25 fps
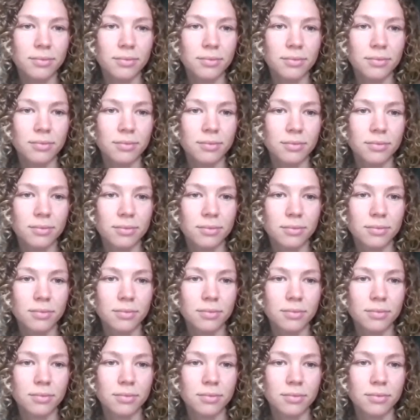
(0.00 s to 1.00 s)

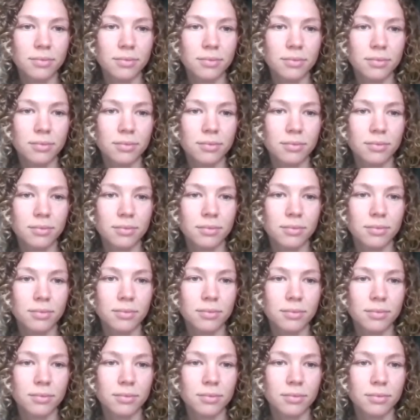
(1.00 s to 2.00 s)

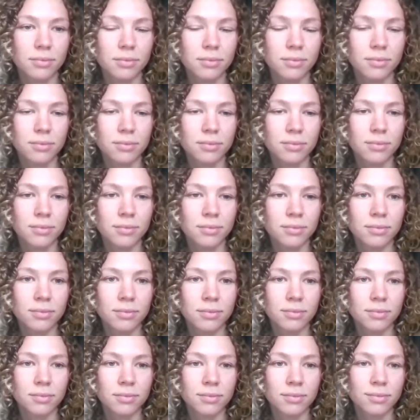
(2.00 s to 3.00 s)

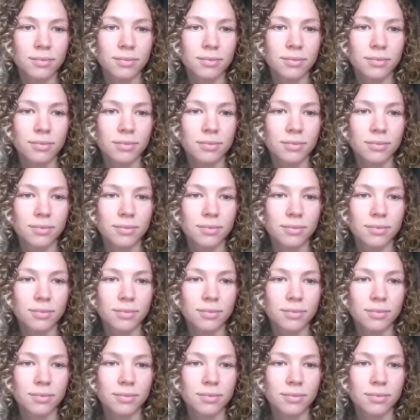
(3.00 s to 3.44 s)
The person shown says nothing.